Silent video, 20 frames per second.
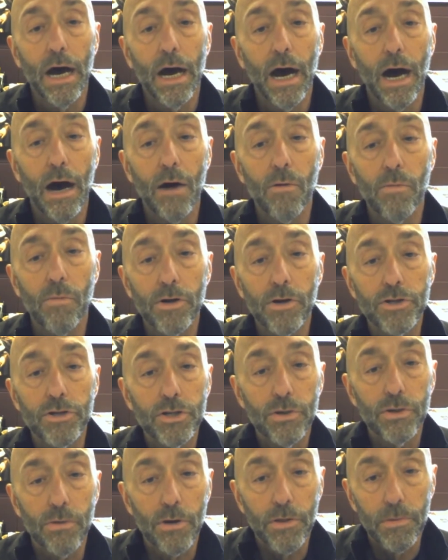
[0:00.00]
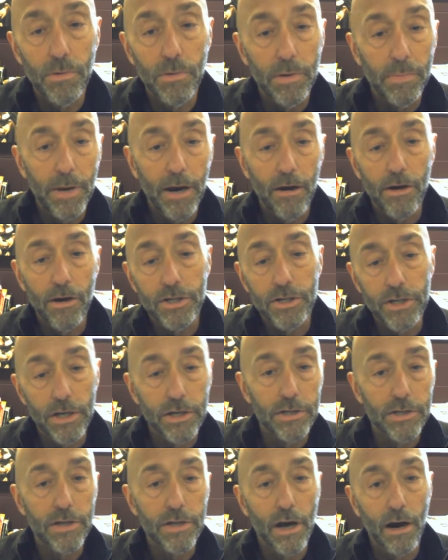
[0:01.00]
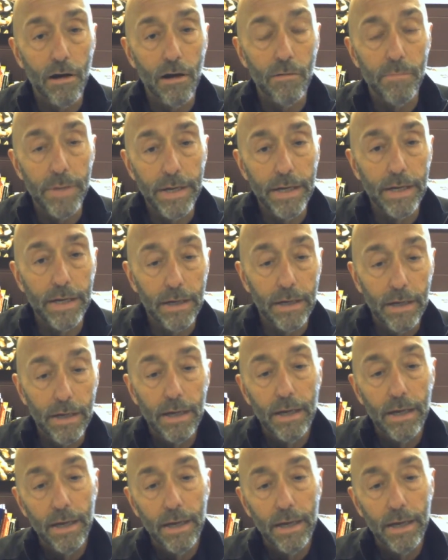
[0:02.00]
where two or three parishes are being